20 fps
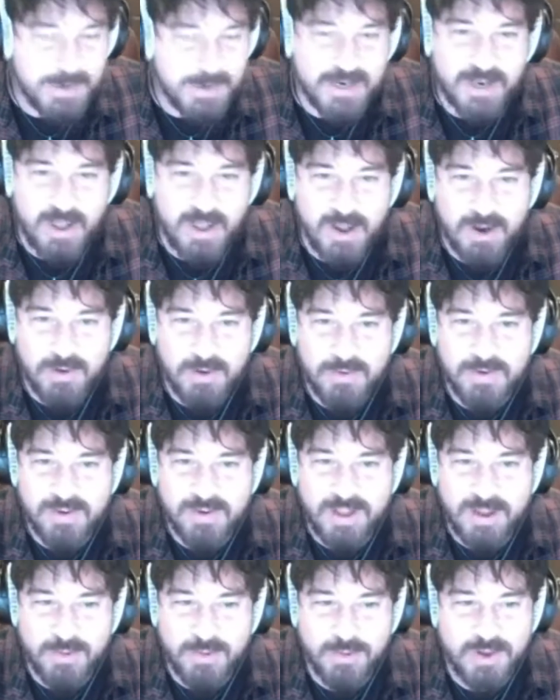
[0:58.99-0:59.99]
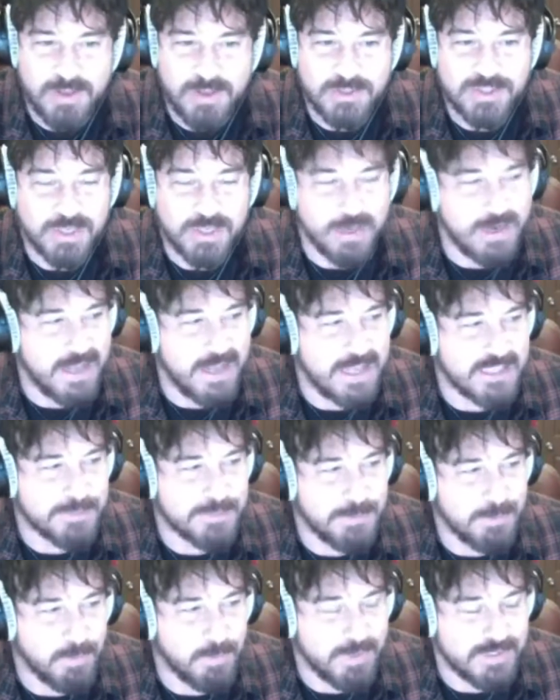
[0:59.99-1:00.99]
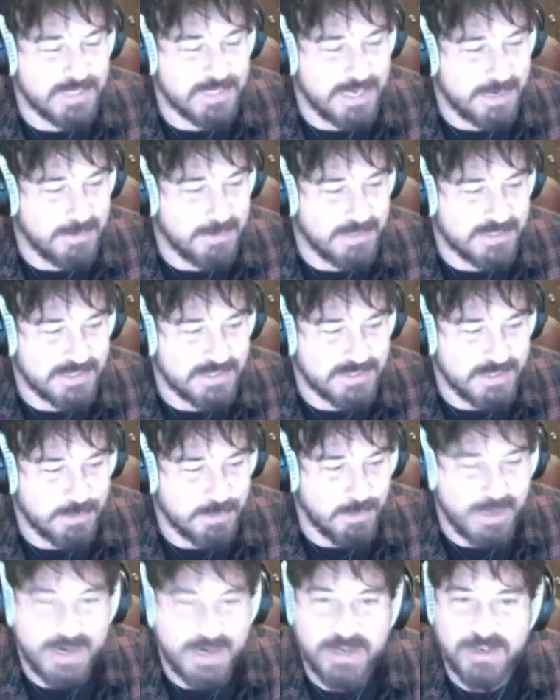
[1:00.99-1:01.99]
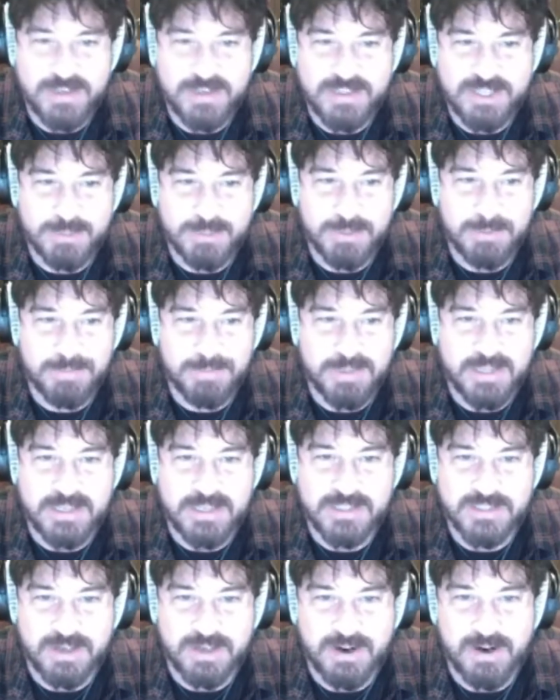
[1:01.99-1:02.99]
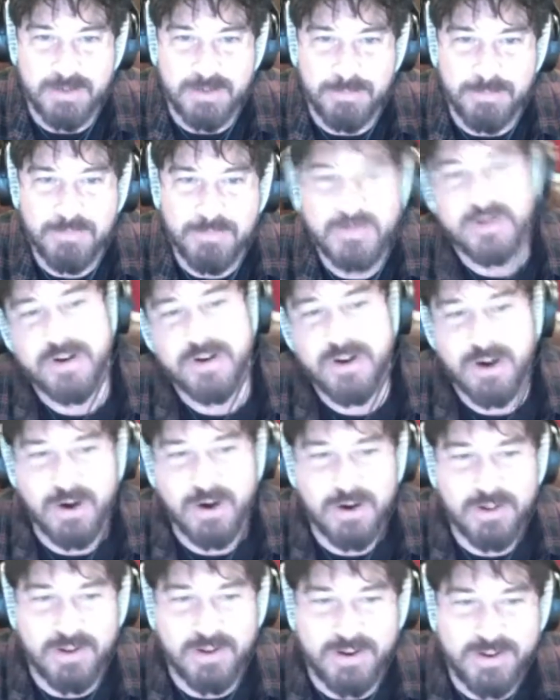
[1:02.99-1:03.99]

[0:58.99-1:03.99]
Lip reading: a long road. Sean asked me one time. He says, "Dude, why didn't you tell me you play guitar earlier?"